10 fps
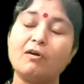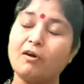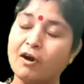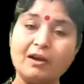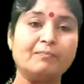
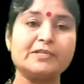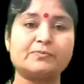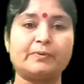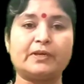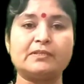always
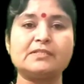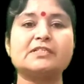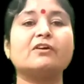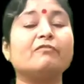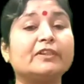
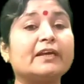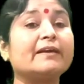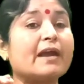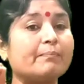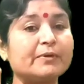begins with a
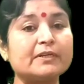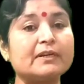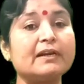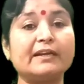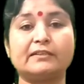capital
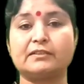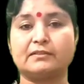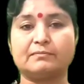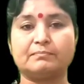letter.